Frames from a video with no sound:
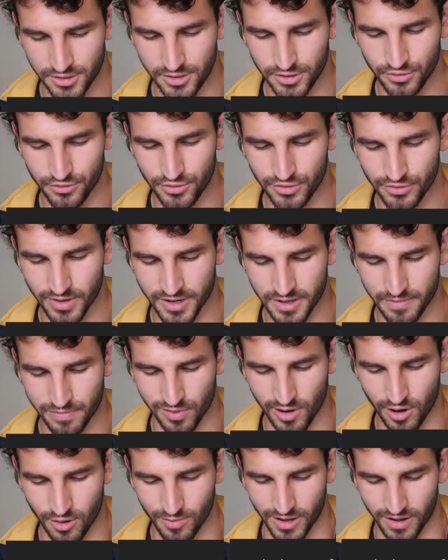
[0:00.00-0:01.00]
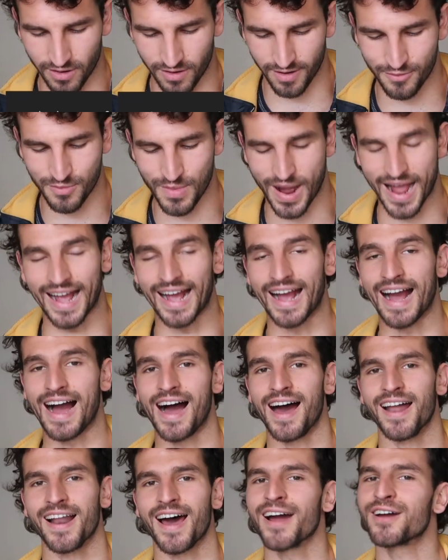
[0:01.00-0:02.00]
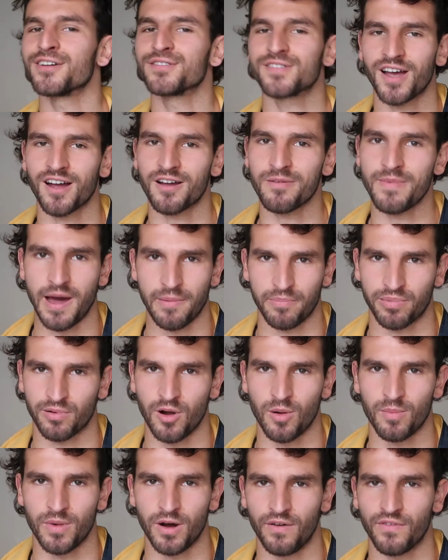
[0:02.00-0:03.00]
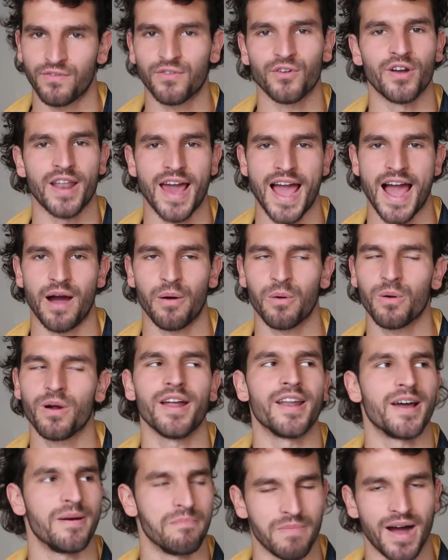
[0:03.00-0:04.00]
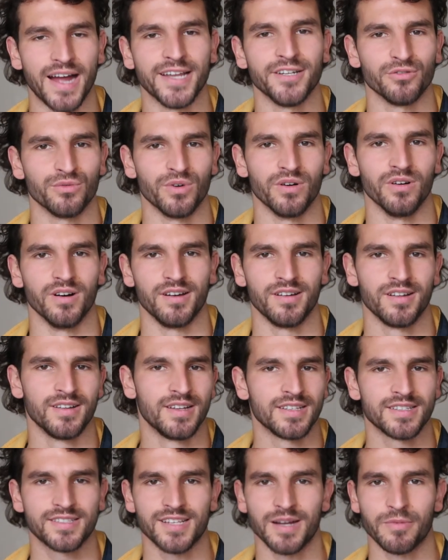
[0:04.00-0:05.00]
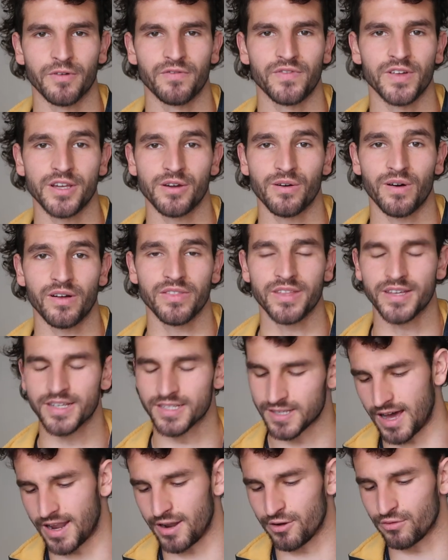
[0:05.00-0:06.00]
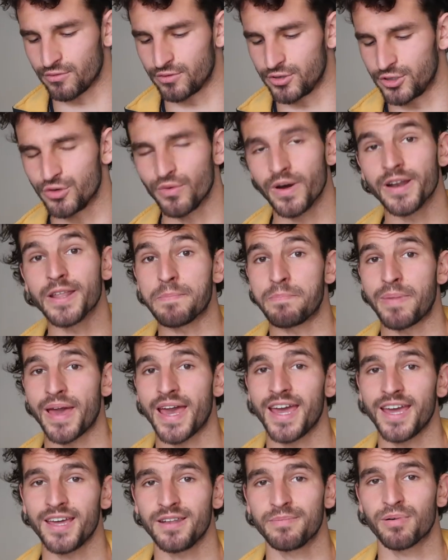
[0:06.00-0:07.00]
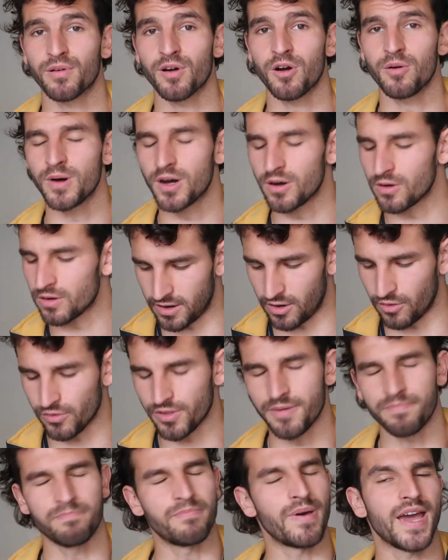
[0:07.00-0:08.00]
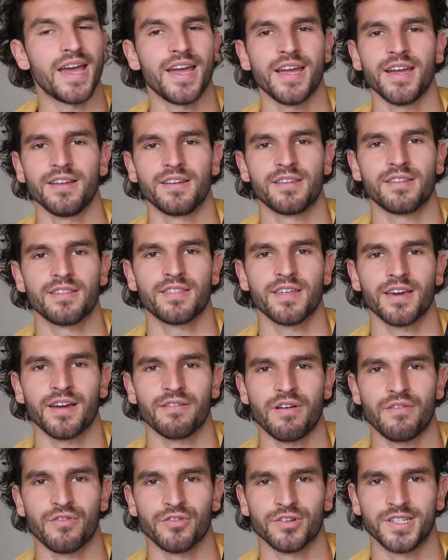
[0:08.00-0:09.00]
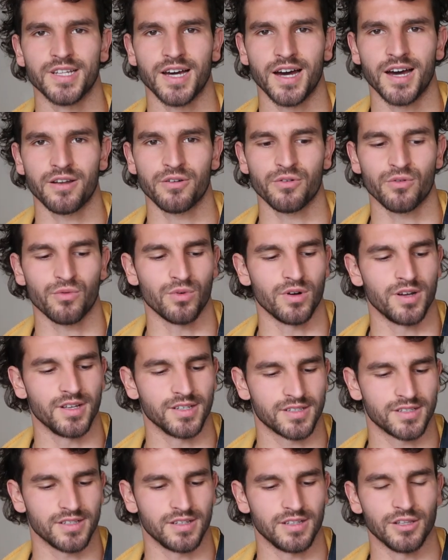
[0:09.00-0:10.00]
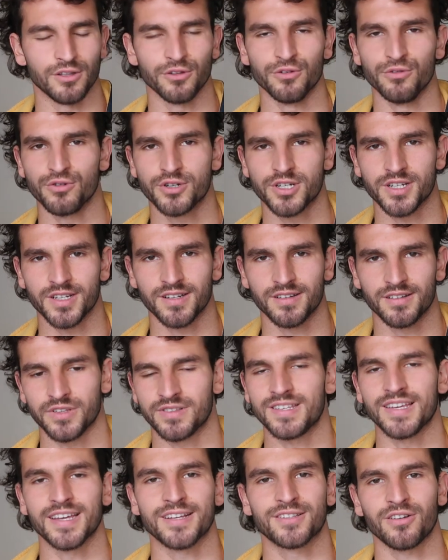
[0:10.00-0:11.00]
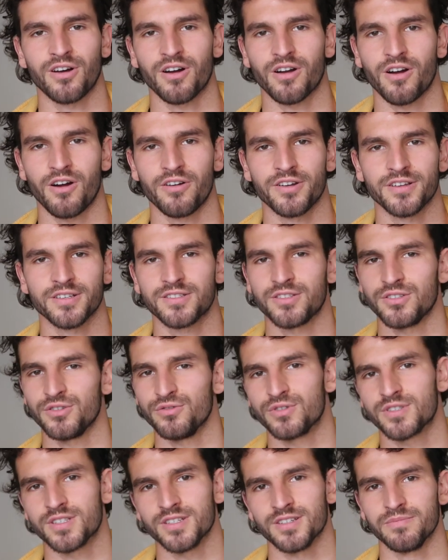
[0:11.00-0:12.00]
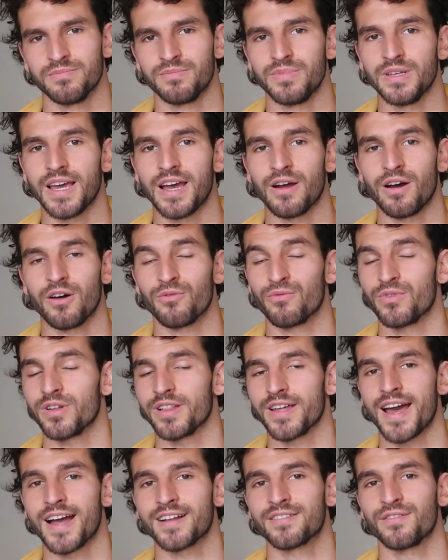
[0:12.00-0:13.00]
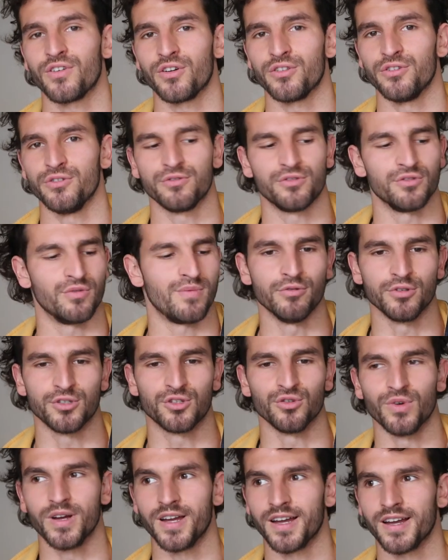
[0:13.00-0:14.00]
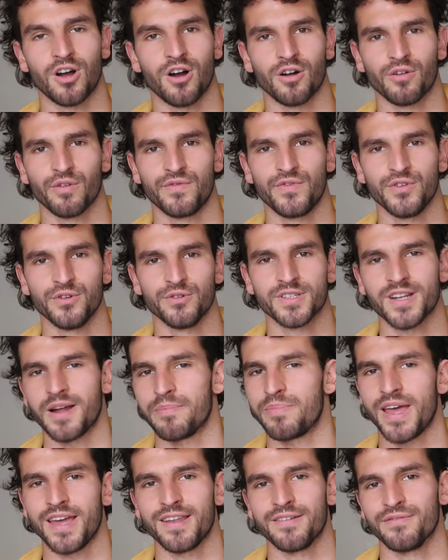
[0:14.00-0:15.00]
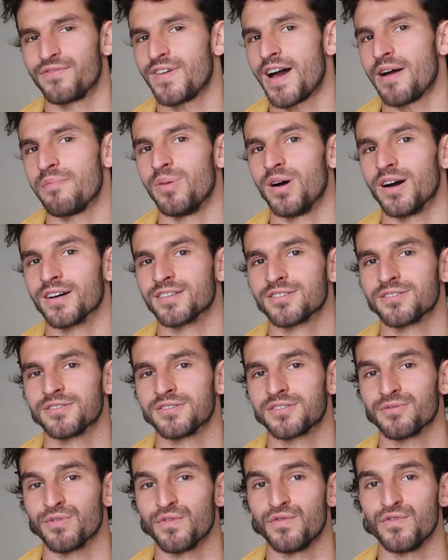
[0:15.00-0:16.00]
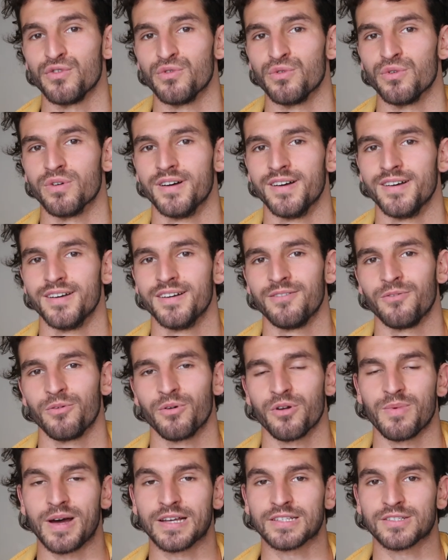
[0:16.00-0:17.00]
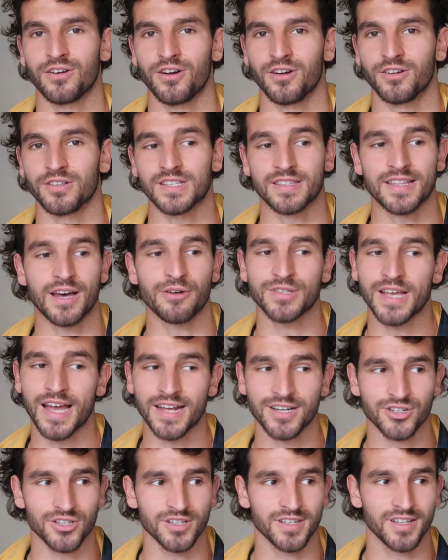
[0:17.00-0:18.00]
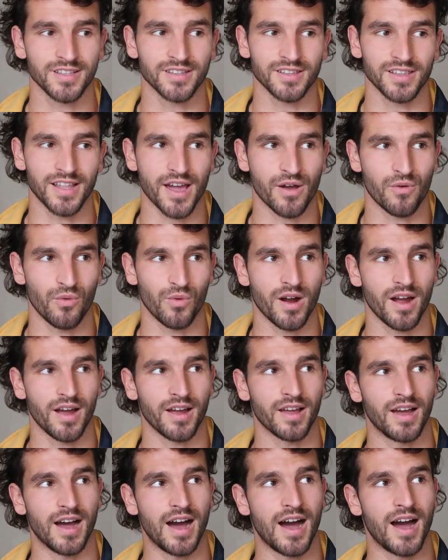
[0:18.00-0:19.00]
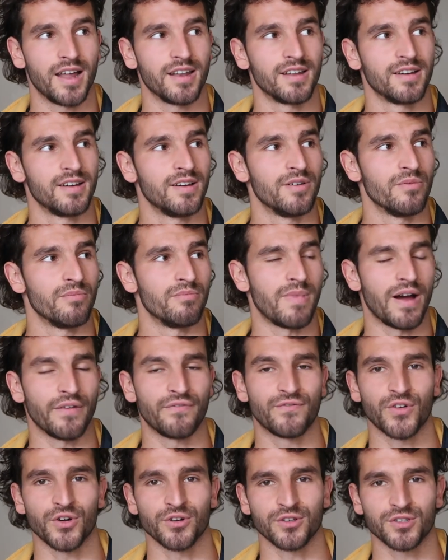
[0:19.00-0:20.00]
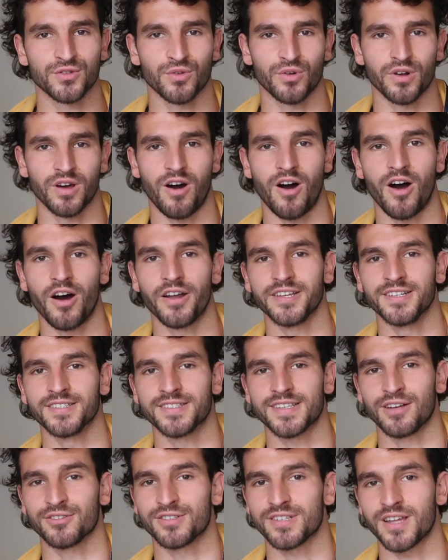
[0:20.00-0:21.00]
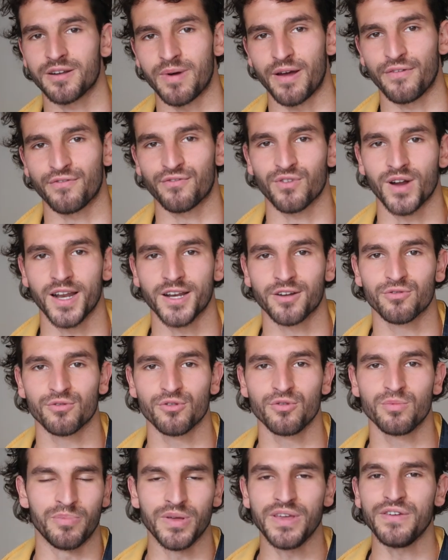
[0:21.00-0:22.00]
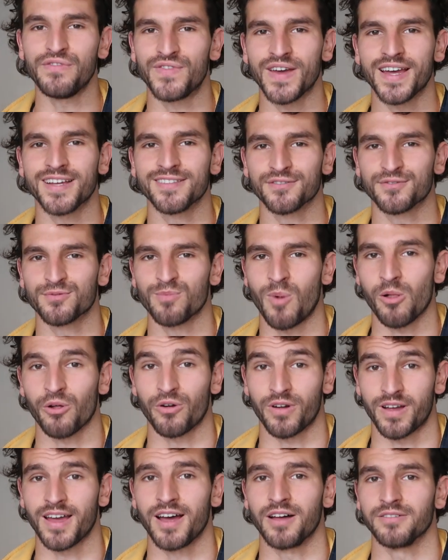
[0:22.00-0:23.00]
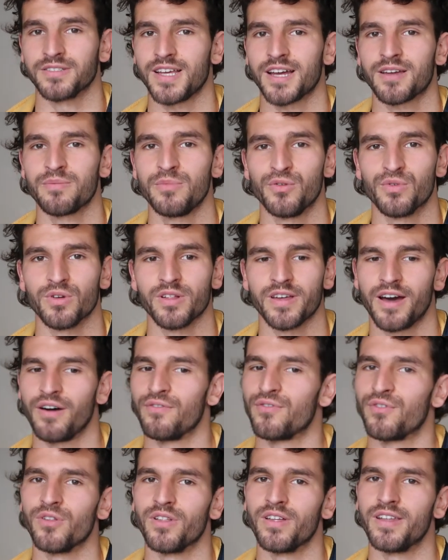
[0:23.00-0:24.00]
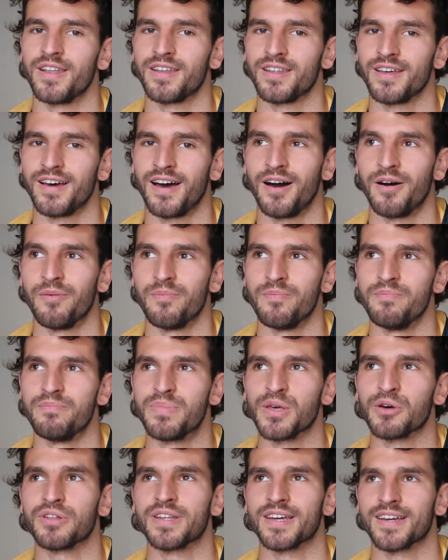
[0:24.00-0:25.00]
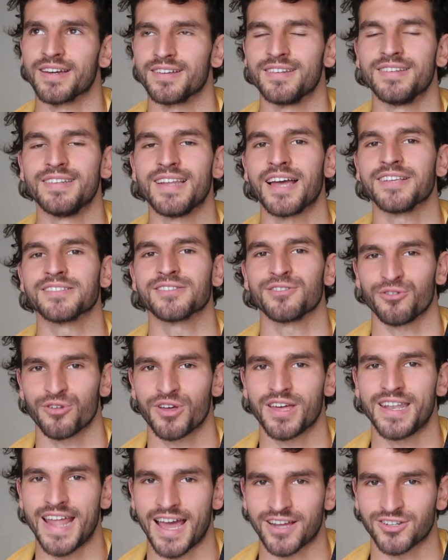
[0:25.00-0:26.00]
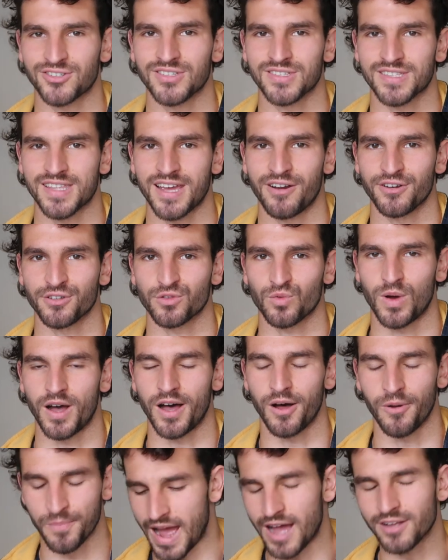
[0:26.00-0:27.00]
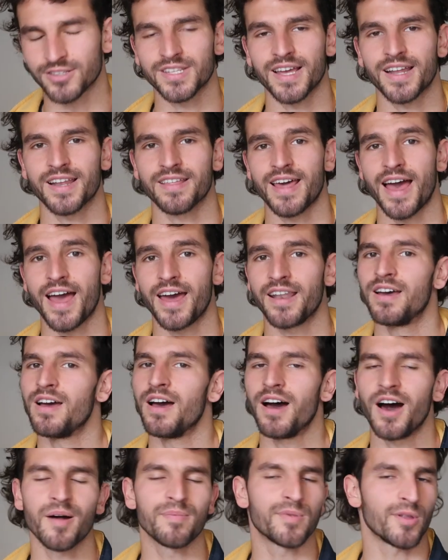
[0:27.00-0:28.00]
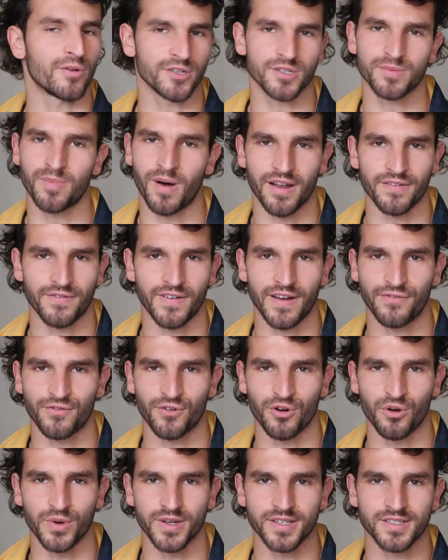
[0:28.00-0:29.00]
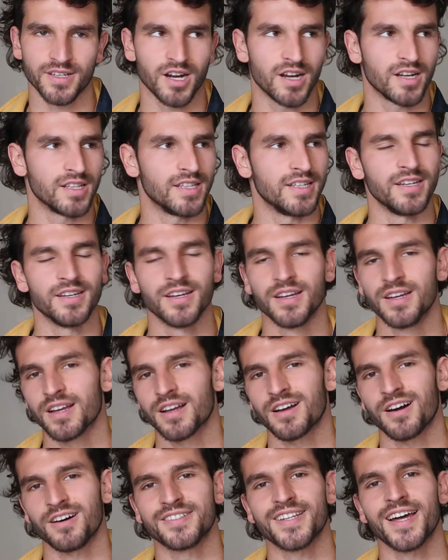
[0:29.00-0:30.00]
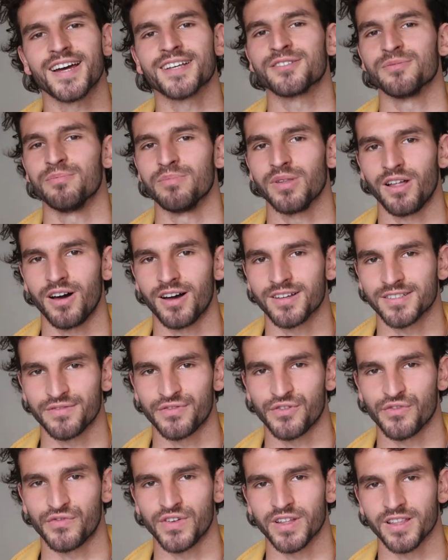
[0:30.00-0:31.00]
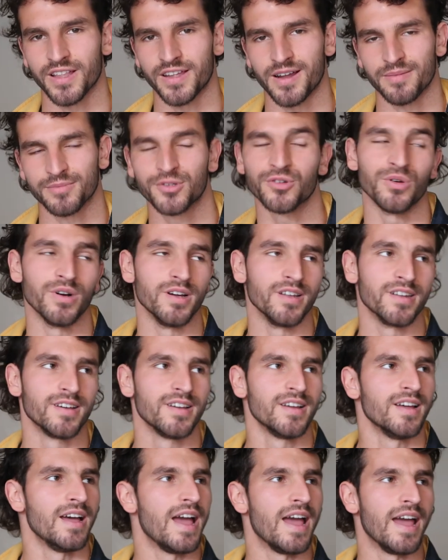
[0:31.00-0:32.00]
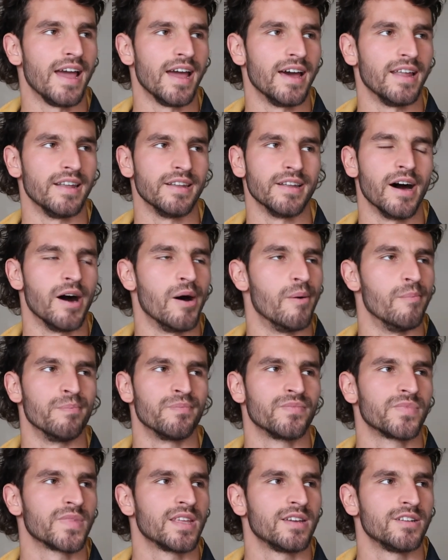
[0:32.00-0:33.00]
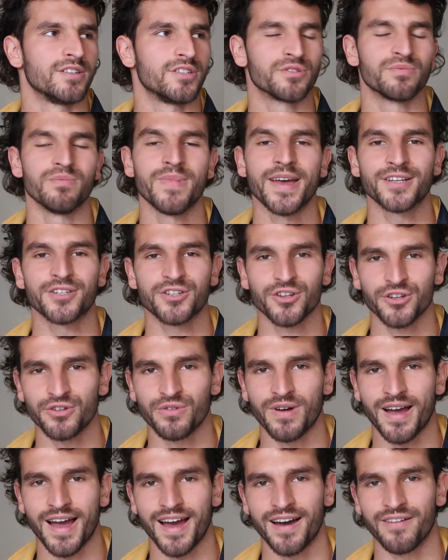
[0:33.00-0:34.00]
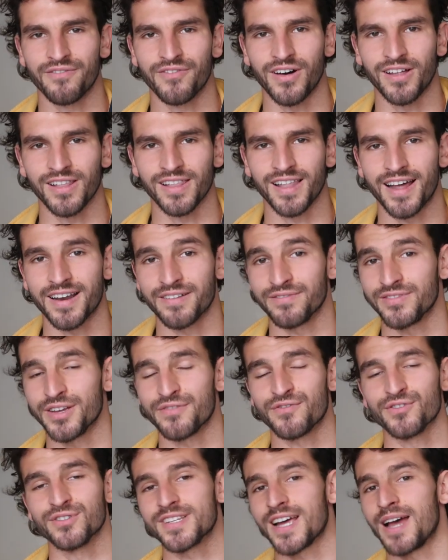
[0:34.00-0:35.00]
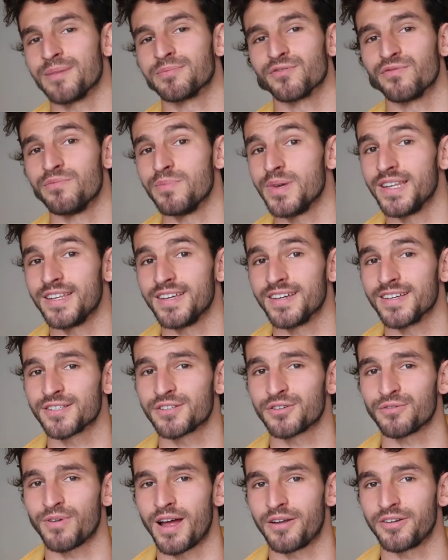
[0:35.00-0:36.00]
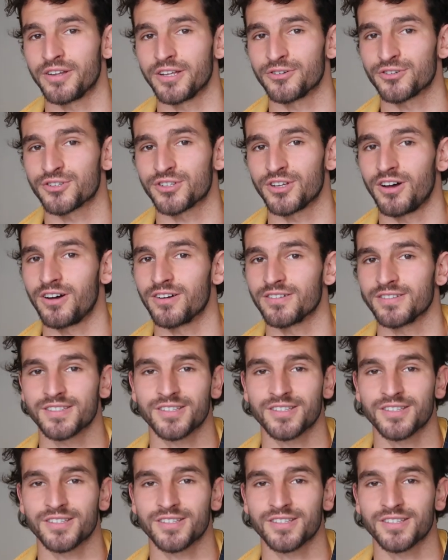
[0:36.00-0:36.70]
Do you do any promo? Oh my god, I could talk about promo for an hour and I might do a separate video on this. I don't do any paid promo. The only paid thing I've ever done was Lusion, the TikTok artist used to be uh, really active on YouTube. He was doing song reviews and I paid him five bucks to review one of my songs and that was actually like where I got my first sort of audience outside of my friend group. Be fans of smaller accounts. That can be really helpful in um, building nice little connections there as well. Outside of that, upload to Spotify four weeks early, contact some blogs if you're feeling up to it, and um, just make sure you have a lot of different types of media surrounding your song.